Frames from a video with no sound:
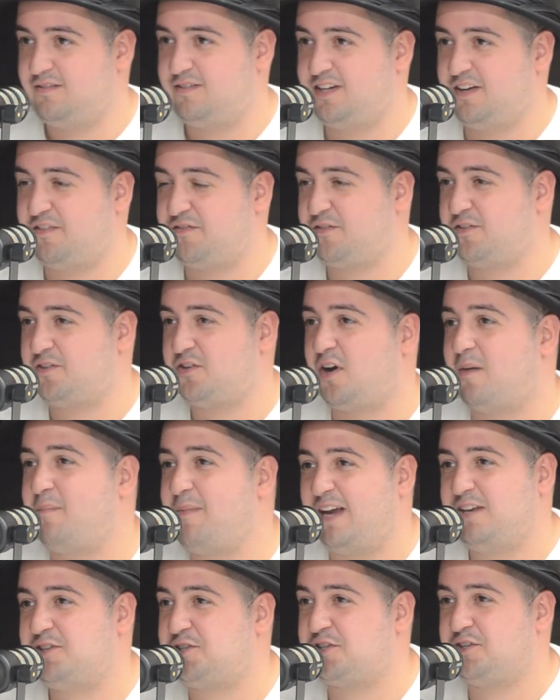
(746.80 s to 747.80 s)
different
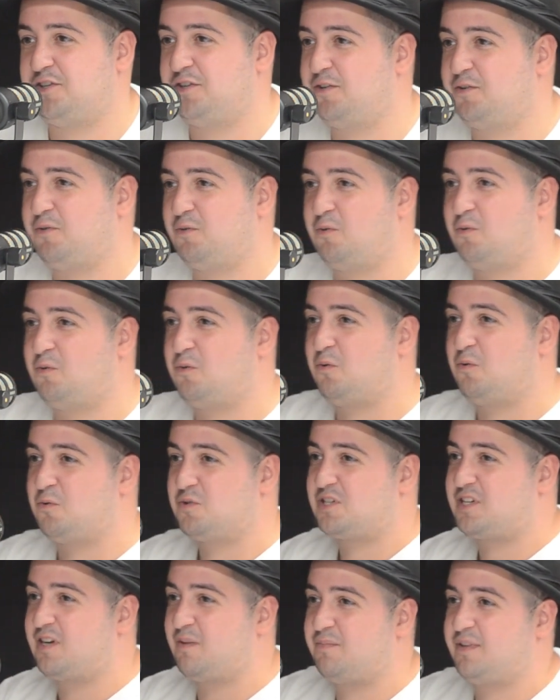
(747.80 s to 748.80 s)
dimension or
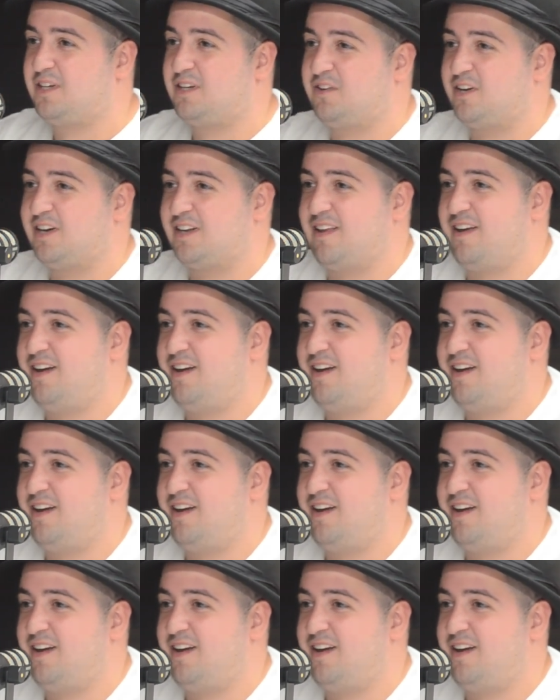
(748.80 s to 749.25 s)
something like